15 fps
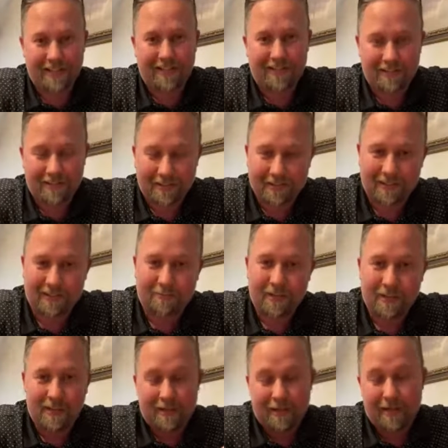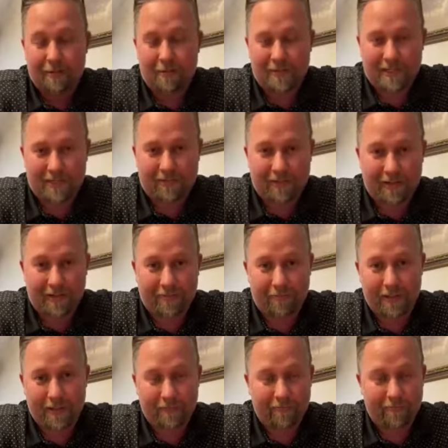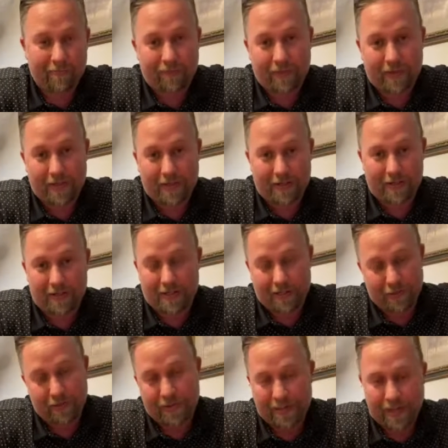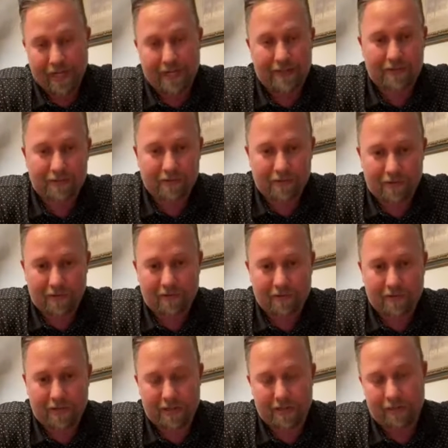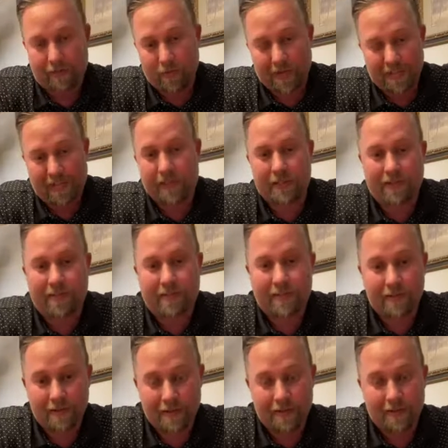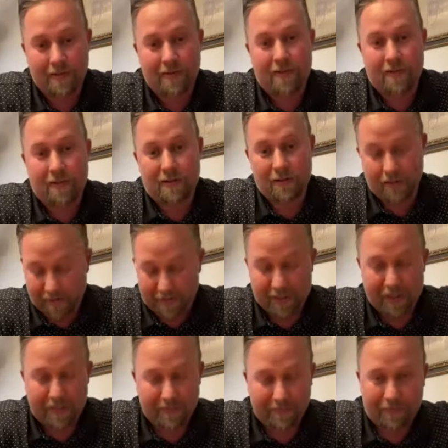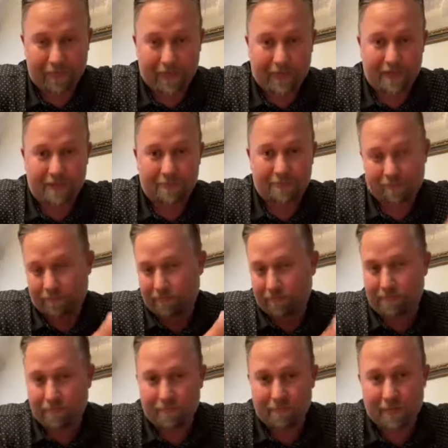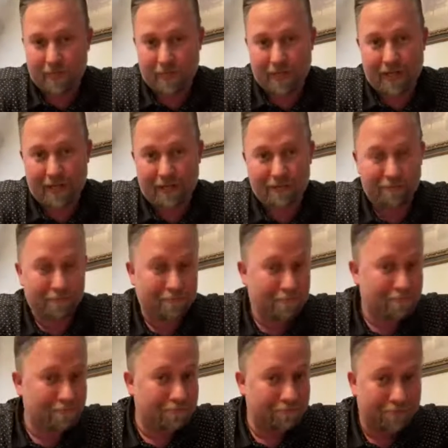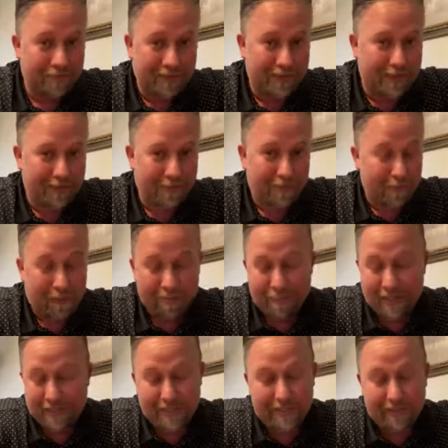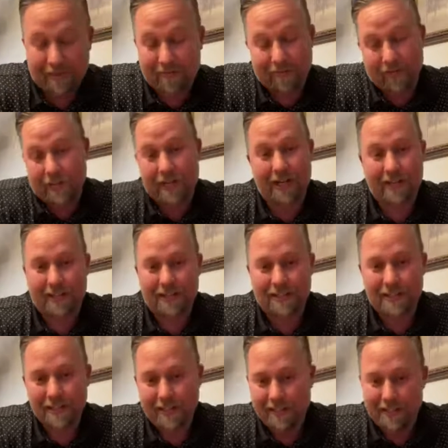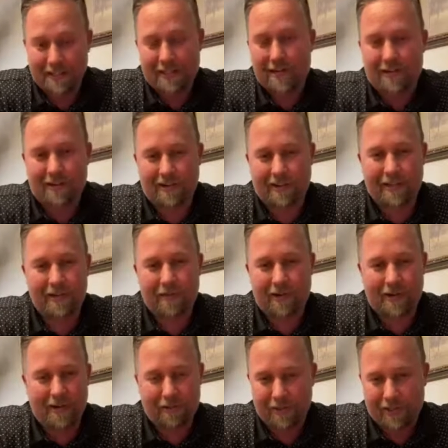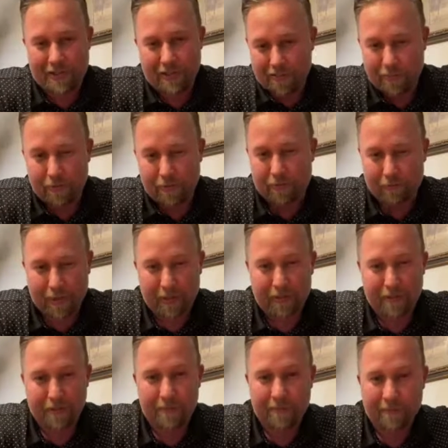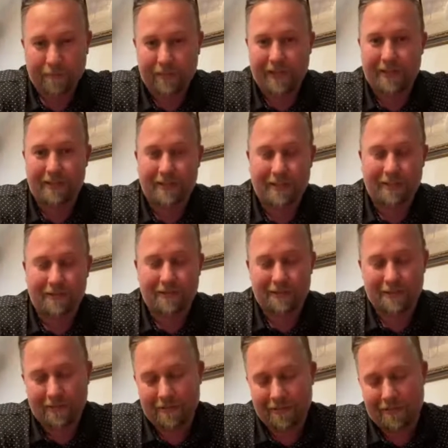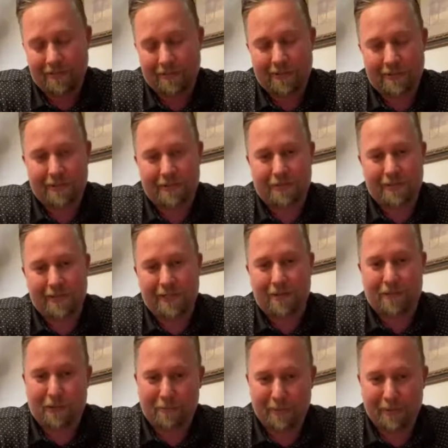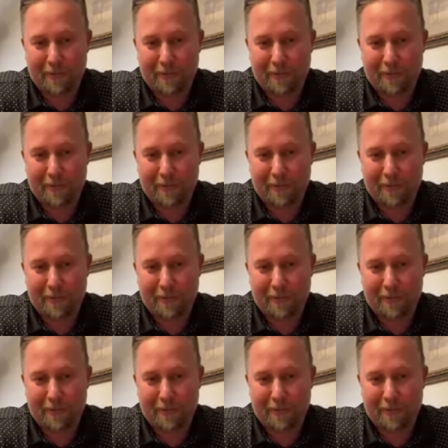Yeah, that one was kind of fun. I drew the tag over on the west end of the state. Shot him. One of my best deer I've ever shot, because it's kind of hard to get one. I always try to do it with a bow, and then the elk